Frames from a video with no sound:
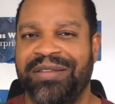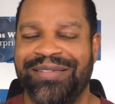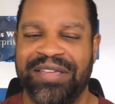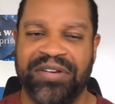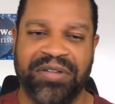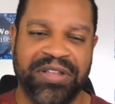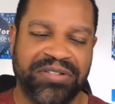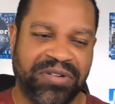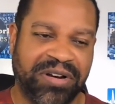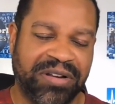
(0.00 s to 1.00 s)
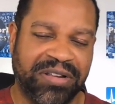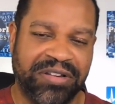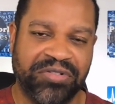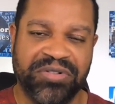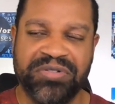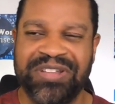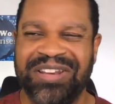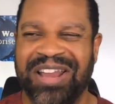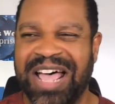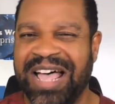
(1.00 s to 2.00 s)
you know, they start
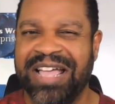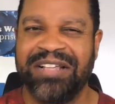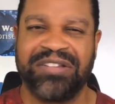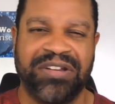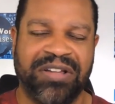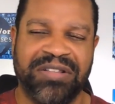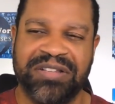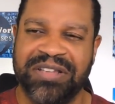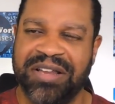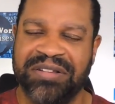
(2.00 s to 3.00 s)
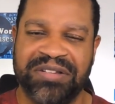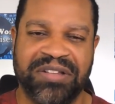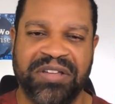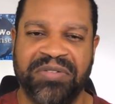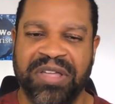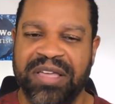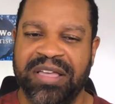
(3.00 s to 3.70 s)
introducing lies and all this kind of stuff.